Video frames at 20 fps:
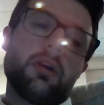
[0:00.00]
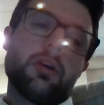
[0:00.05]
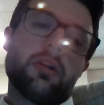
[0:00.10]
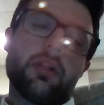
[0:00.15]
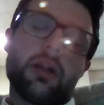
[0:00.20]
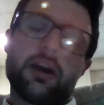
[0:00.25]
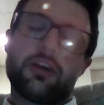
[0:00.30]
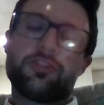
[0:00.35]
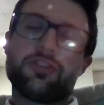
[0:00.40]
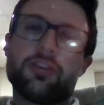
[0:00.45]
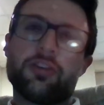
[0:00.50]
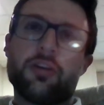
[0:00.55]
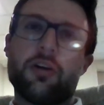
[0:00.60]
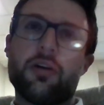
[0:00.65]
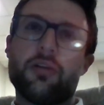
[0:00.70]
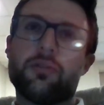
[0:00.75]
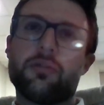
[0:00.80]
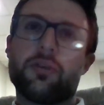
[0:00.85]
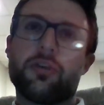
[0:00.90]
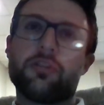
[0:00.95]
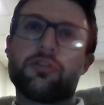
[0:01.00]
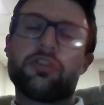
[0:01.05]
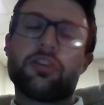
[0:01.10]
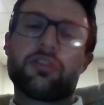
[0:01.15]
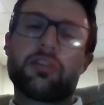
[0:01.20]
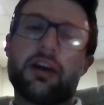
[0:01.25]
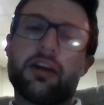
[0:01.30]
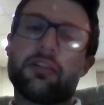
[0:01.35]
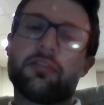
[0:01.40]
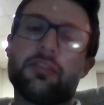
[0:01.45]
lecture over just
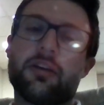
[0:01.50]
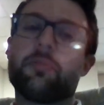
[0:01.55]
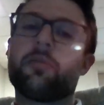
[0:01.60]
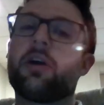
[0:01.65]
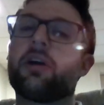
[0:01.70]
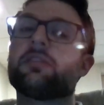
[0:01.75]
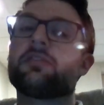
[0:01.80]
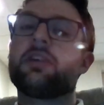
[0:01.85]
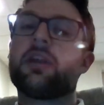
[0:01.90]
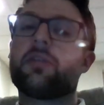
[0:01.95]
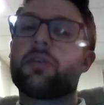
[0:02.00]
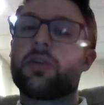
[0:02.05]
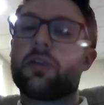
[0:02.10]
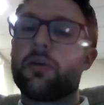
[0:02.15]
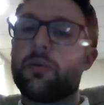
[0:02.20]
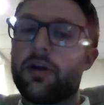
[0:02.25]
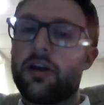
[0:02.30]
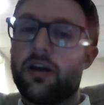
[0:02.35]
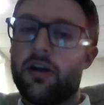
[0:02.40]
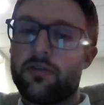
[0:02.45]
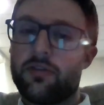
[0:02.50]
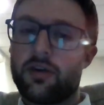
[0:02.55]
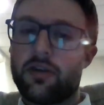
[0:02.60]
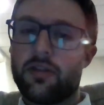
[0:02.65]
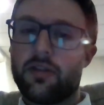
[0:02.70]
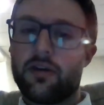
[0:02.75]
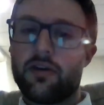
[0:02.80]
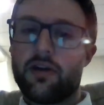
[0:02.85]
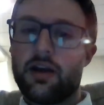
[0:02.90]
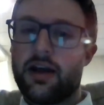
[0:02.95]
kind of summarizing everything we covered in
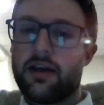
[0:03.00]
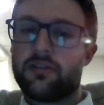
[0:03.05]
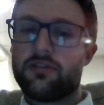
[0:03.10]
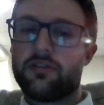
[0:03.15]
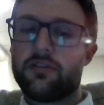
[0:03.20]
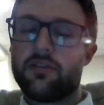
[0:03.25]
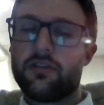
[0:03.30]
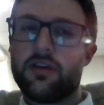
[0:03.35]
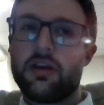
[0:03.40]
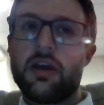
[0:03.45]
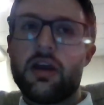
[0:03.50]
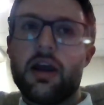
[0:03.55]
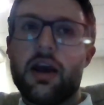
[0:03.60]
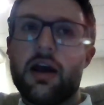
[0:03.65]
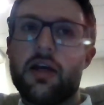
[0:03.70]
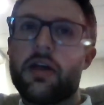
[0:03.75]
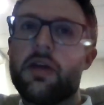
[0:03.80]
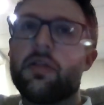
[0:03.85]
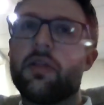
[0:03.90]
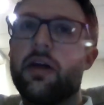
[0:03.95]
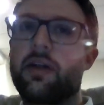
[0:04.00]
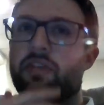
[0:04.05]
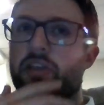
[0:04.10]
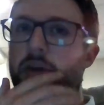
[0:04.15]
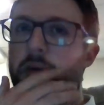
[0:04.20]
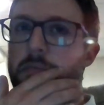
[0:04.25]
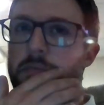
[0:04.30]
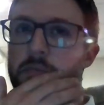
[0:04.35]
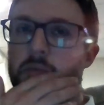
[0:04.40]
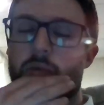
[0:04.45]
the class, and then let
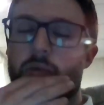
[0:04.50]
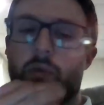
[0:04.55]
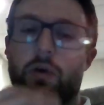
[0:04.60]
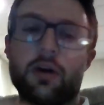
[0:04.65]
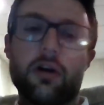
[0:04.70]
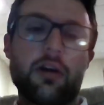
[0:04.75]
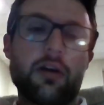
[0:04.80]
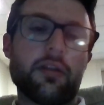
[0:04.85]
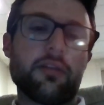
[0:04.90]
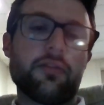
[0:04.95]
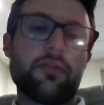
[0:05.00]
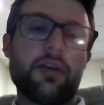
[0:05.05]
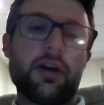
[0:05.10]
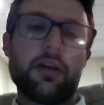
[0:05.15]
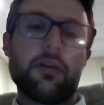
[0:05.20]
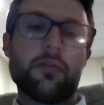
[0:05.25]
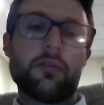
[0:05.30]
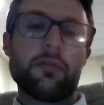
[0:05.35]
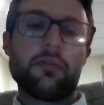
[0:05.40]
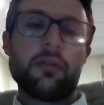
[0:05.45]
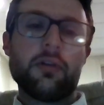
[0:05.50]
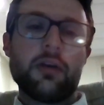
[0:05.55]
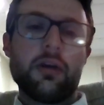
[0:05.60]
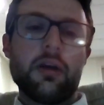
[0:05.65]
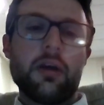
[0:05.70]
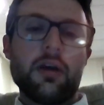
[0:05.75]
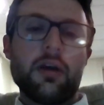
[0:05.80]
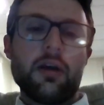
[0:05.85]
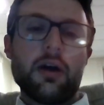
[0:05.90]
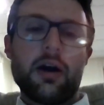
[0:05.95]
them work on the final
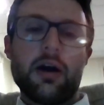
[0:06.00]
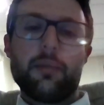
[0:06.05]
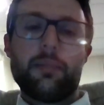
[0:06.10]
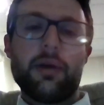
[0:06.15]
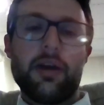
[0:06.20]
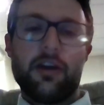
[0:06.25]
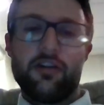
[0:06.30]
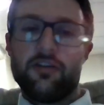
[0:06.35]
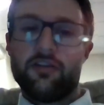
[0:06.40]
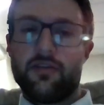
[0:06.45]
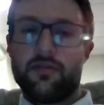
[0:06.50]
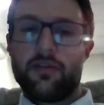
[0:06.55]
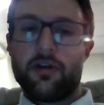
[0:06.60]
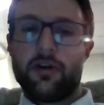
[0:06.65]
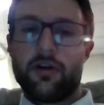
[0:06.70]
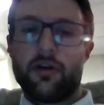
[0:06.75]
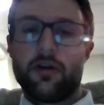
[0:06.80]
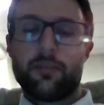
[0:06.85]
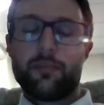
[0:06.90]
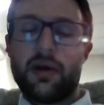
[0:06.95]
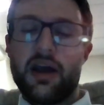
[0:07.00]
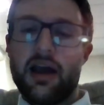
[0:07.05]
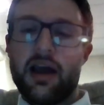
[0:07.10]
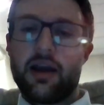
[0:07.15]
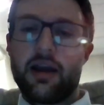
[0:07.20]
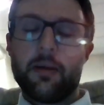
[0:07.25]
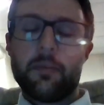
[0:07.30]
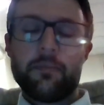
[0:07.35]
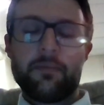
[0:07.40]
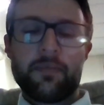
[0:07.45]
pages of their
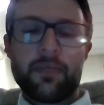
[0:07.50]
packet.